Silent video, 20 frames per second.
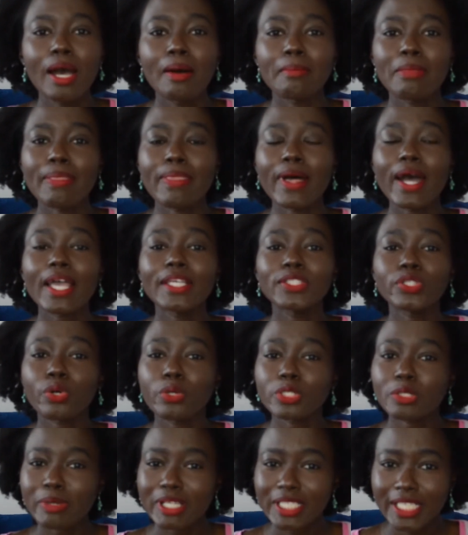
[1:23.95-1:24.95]
But that is not
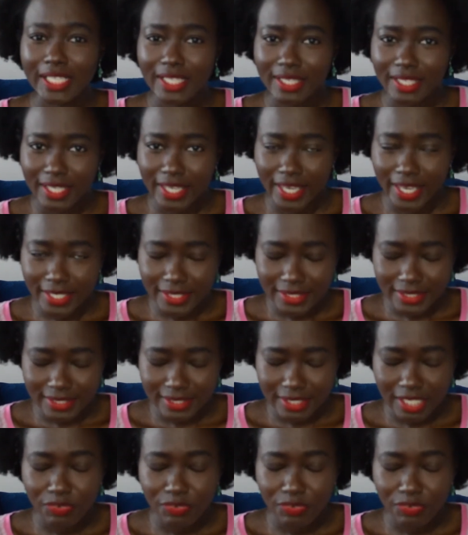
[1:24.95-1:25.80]
automatically the case.